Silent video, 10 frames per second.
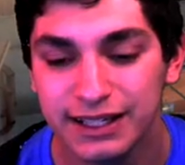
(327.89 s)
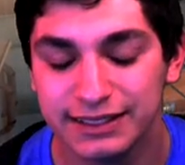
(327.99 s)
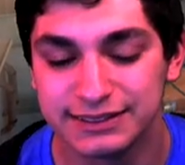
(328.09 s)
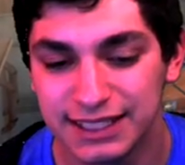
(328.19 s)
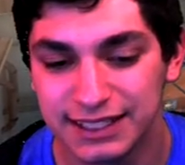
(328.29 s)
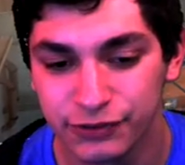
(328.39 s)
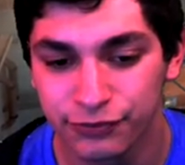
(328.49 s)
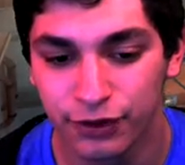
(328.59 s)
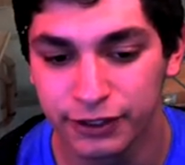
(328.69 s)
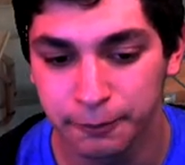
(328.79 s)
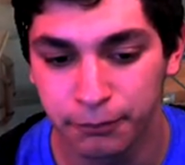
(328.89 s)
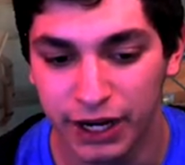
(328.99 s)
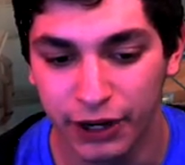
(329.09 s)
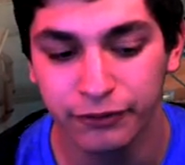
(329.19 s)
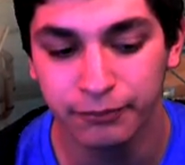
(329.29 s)
It says Front
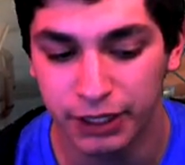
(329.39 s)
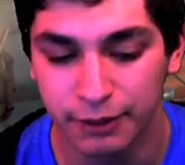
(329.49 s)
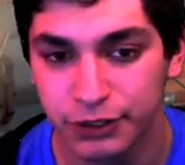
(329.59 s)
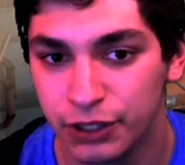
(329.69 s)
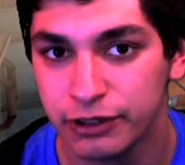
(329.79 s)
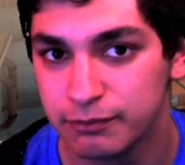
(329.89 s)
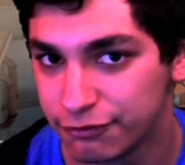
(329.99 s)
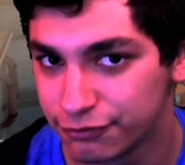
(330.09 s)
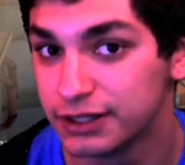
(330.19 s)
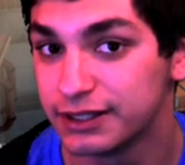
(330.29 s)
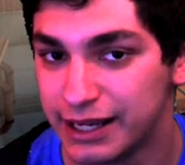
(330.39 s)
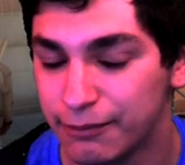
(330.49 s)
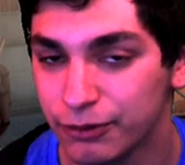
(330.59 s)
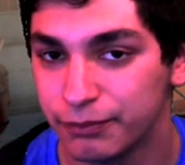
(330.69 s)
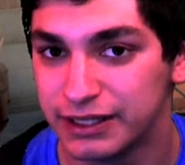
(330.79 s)
Brown, but I'm going by Front
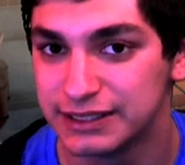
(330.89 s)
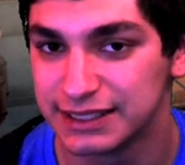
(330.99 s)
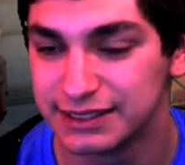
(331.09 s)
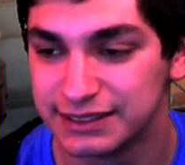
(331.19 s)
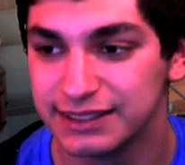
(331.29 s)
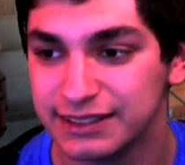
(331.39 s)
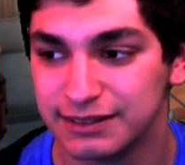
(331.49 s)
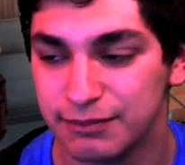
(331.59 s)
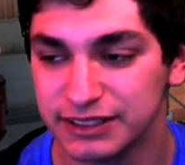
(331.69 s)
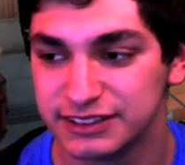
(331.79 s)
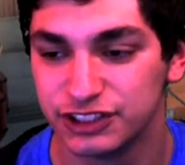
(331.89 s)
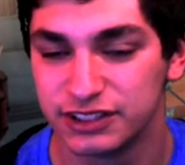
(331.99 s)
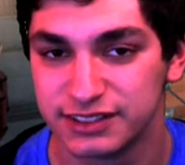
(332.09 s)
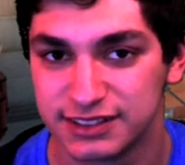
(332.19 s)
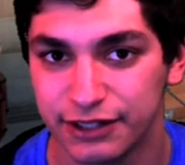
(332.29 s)
Hammer because I didn't message the
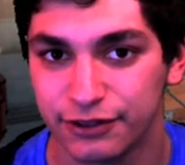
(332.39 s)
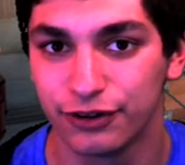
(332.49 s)
designer